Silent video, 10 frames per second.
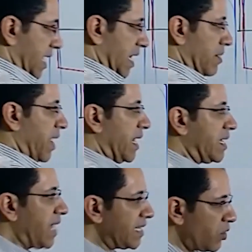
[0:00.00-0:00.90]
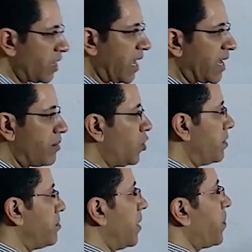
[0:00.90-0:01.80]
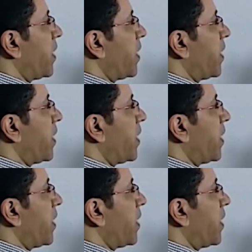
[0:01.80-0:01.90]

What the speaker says: the strength of signals